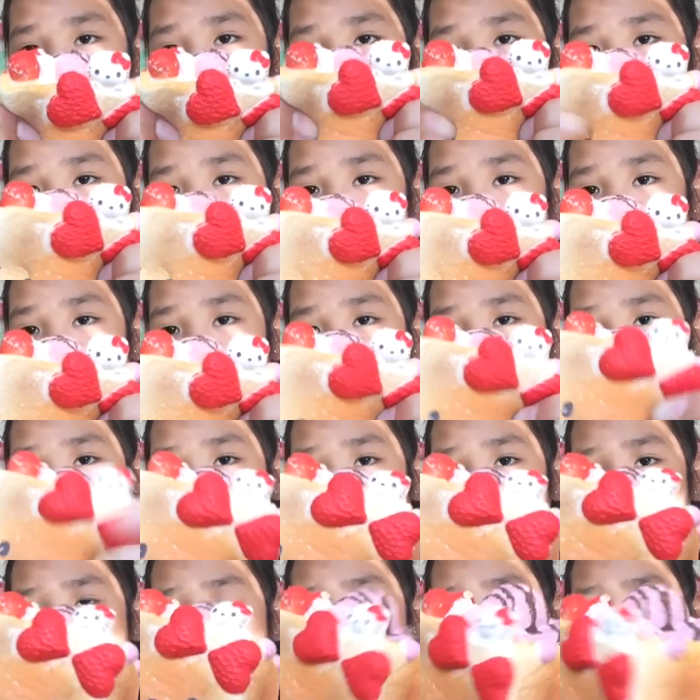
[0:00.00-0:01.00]
not very
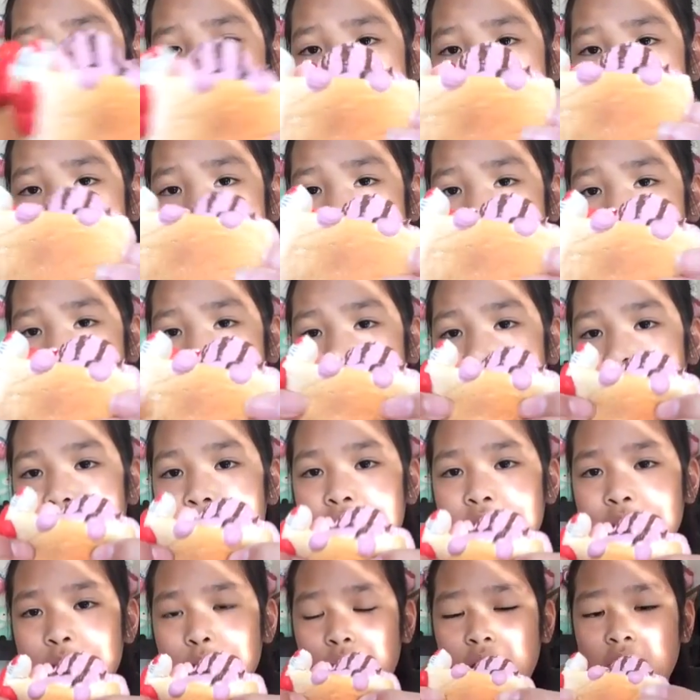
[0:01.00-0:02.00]
squishy either. And
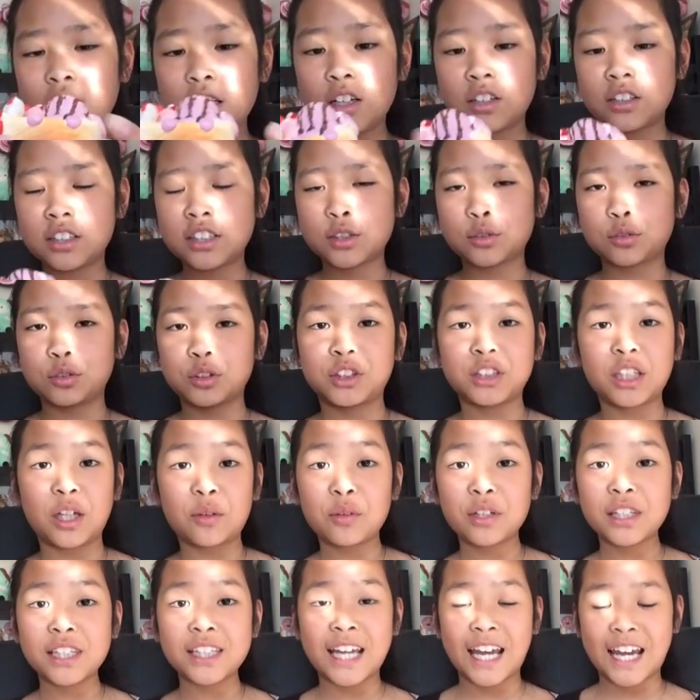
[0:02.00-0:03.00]
I, when I got squishy,
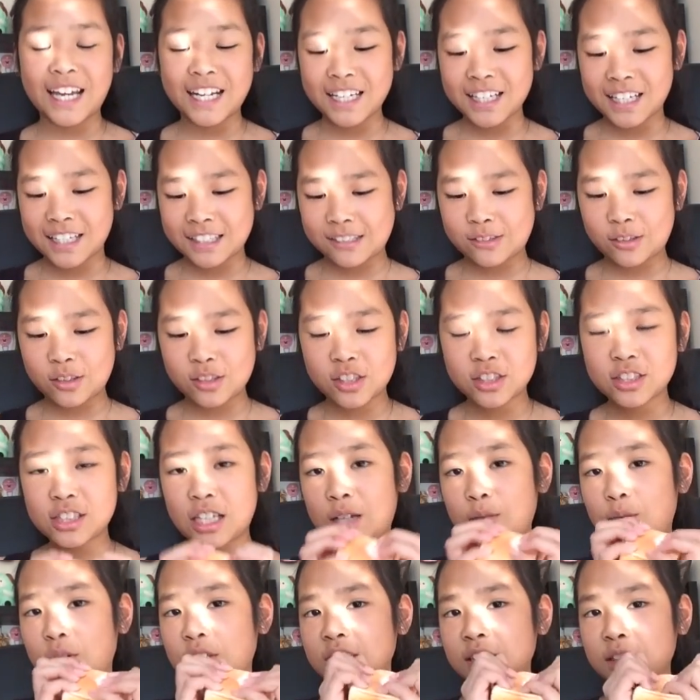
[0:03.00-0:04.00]
I really hated it. So I just,
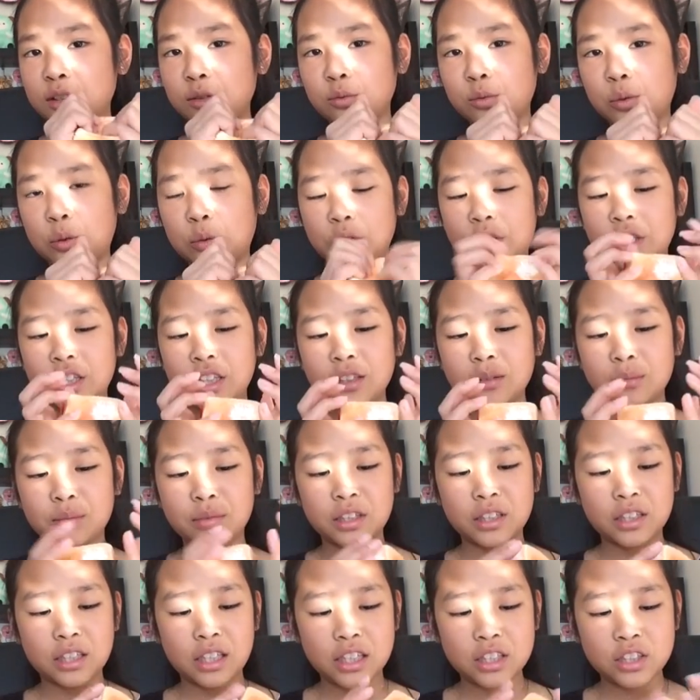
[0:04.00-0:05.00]
I wanted to ruin it,
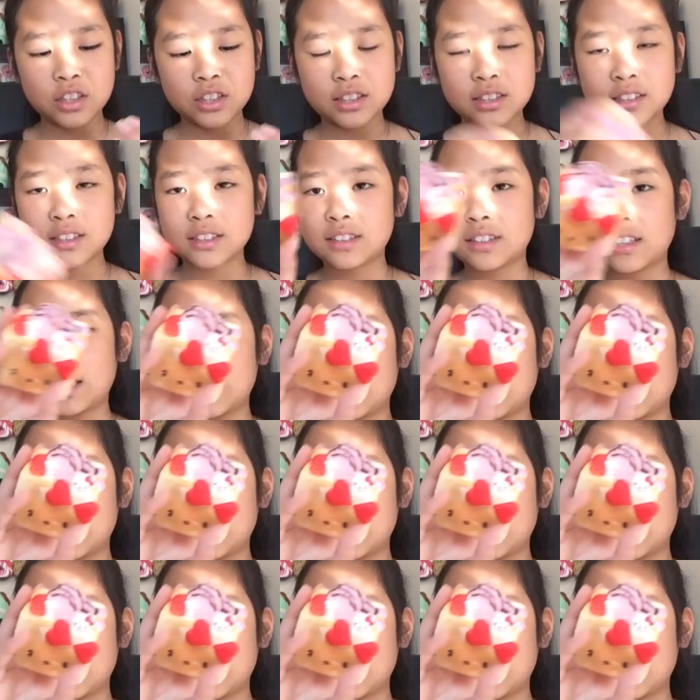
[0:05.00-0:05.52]
but I just,